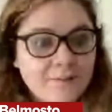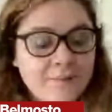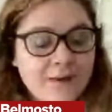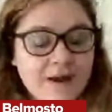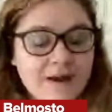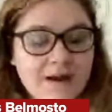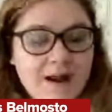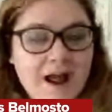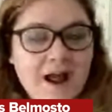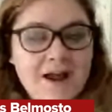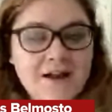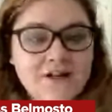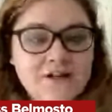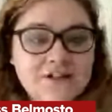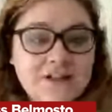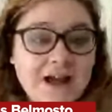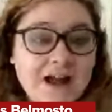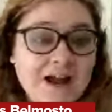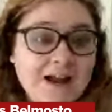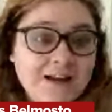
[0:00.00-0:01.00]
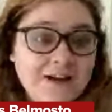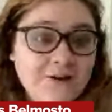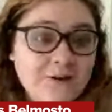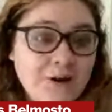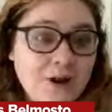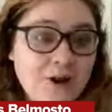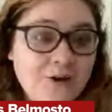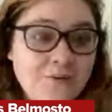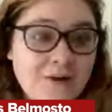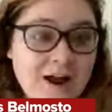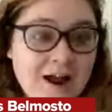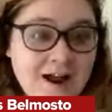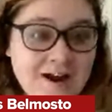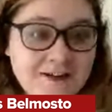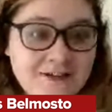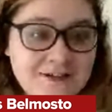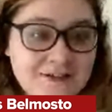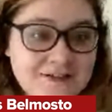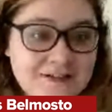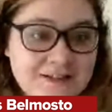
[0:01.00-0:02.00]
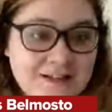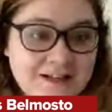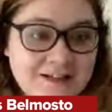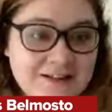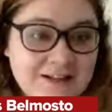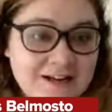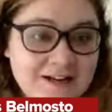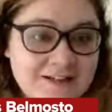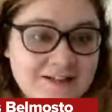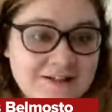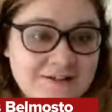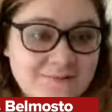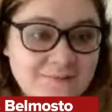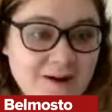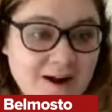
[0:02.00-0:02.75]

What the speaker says: But I don't know. I just think that it's